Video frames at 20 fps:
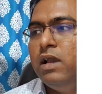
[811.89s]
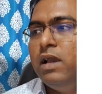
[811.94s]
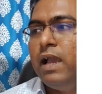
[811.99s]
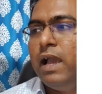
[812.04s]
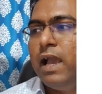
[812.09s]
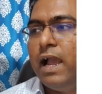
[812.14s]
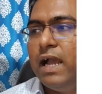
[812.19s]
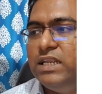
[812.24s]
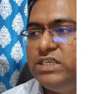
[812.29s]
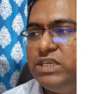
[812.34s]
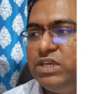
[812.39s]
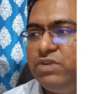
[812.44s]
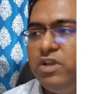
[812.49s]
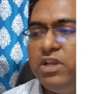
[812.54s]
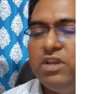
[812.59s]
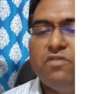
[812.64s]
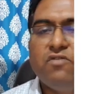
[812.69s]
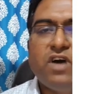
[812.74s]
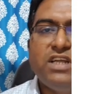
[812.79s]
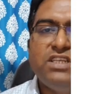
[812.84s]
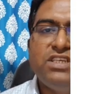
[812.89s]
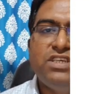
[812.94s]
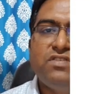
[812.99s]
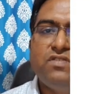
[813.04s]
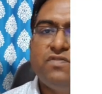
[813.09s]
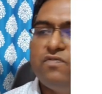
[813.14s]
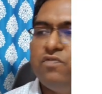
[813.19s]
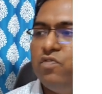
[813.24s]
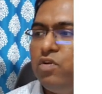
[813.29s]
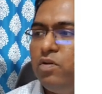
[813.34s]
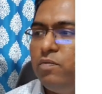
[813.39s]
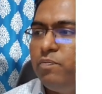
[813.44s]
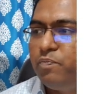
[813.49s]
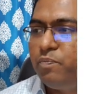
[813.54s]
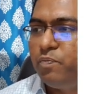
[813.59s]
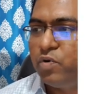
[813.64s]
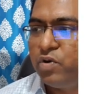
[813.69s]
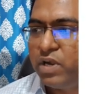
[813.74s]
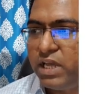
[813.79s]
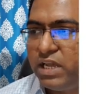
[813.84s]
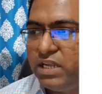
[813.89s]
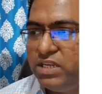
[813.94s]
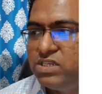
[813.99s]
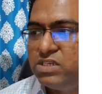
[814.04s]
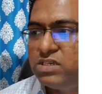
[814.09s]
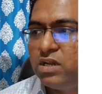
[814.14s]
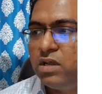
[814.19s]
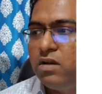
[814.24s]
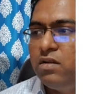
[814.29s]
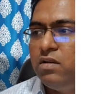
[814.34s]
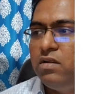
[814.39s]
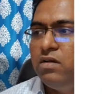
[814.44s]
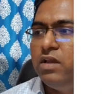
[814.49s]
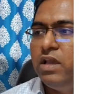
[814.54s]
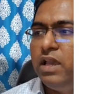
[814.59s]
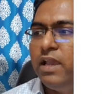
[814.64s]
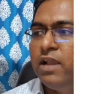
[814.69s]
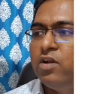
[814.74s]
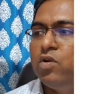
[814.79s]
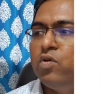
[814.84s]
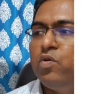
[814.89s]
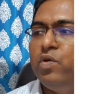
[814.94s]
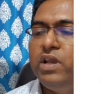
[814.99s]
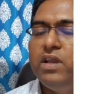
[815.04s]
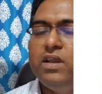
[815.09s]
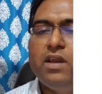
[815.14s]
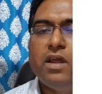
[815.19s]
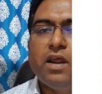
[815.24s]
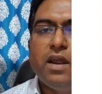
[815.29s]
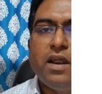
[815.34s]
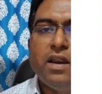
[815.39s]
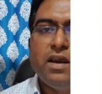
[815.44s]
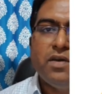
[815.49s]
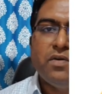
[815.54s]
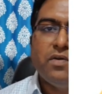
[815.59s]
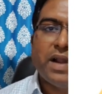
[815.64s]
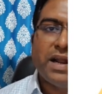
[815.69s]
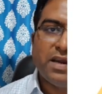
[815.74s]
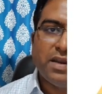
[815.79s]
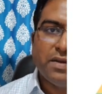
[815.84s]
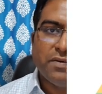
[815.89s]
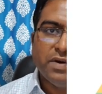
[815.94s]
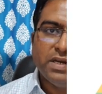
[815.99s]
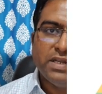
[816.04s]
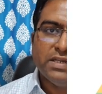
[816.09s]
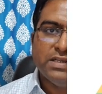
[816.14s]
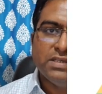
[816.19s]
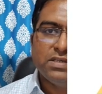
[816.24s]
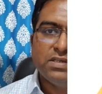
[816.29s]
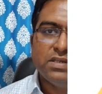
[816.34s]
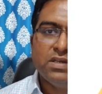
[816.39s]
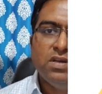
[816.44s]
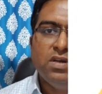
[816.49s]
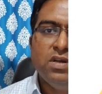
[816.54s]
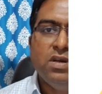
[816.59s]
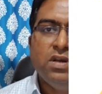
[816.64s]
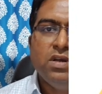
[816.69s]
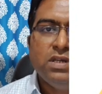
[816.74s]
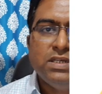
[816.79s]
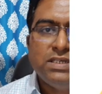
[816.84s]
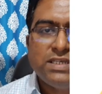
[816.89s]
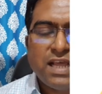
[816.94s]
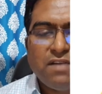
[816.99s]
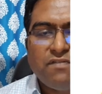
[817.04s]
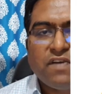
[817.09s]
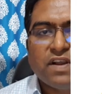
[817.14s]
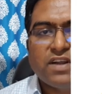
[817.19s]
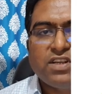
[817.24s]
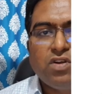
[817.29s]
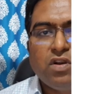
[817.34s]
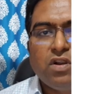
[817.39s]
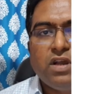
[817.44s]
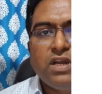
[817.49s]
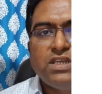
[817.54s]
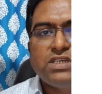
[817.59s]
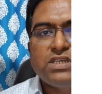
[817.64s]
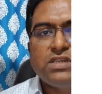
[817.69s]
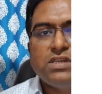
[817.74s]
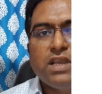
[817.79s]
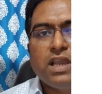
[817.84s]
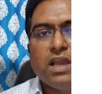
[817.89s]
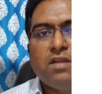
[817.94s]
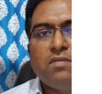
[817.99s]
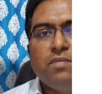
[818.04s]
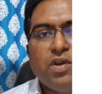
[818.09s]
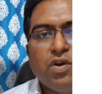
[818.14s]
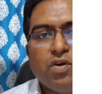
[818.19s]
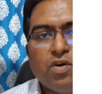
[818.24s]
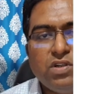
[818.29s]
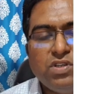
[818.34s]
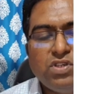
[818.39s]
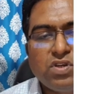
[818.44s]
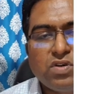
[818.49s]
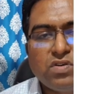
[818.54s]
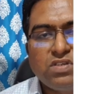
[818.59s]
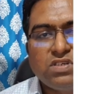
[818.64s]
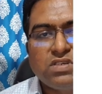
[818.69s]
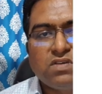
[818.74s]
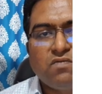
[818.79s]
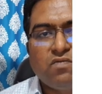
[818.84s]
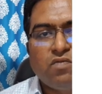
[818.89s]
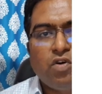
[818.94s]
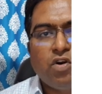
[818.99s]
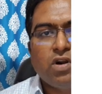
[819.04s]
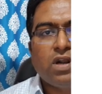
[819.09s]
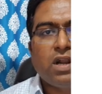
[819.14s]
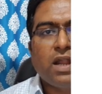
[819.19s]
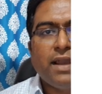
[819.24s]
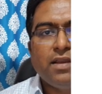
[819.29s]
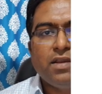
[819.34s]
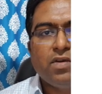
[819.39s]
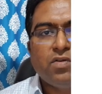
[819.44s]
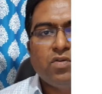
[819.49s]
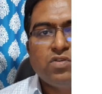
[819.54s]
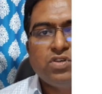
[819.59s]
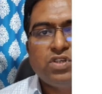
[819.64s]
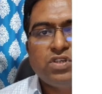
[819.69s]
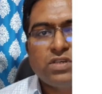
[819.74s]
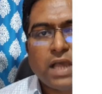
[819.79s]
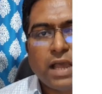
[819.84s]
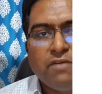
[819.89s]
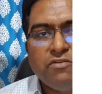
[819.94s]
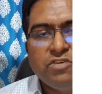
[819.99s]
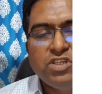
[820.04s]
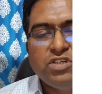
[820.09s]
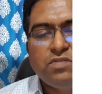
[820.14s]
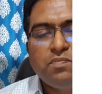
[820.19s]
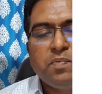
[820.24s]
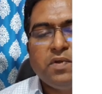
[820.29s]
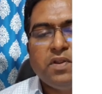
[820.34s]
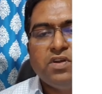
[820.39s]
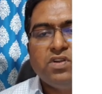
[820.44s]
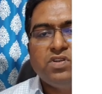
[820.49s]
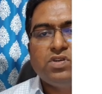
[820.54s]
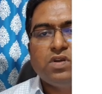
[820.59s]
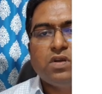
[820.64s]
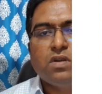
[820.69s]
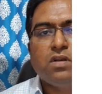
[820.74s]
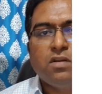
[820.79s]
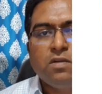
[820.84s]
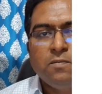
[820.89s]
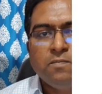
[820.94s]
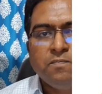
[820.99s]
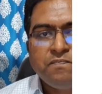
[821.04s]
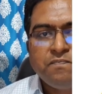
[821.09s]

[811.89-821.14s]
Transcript: achieving one's full potential, including creative activities. Self-actualization can be also somewhat like having spiritual